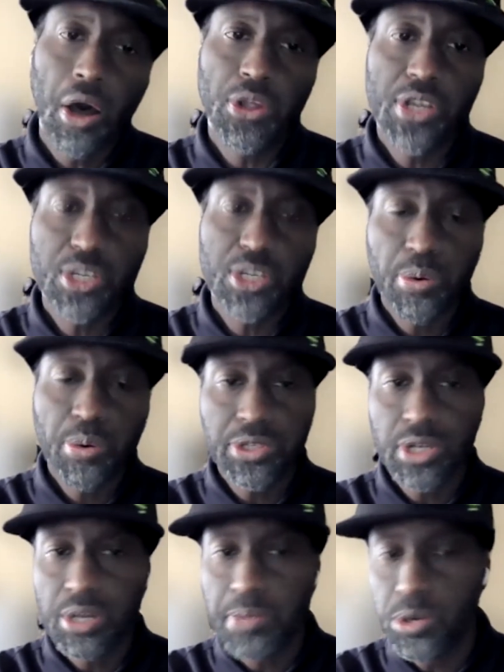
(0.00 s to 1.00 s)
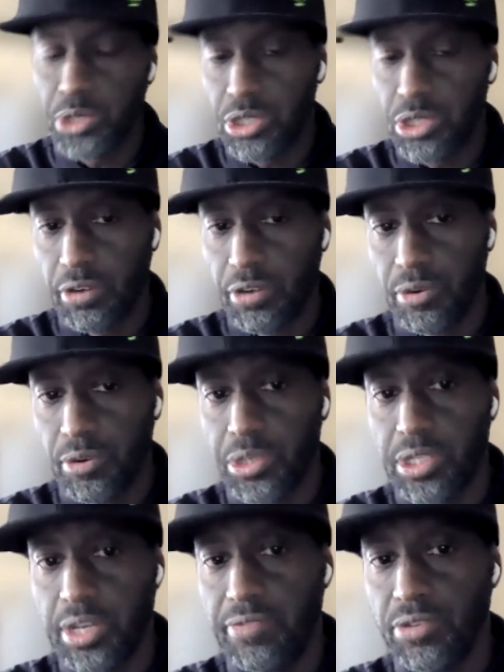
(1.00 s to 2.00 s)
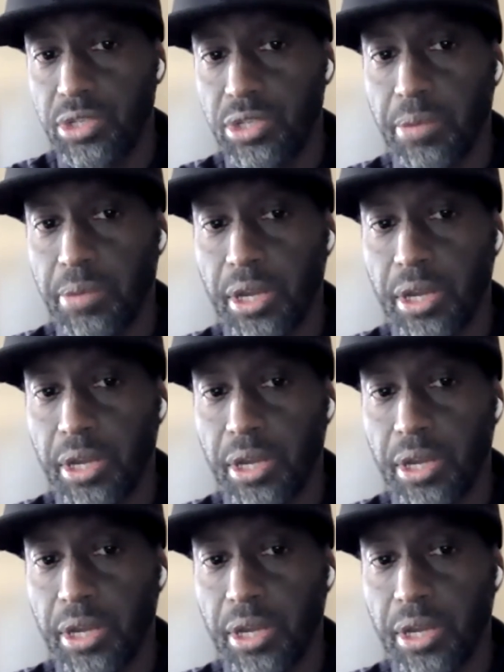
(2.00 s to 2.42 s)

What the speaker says: All of these ports are going to be reserved for receivers.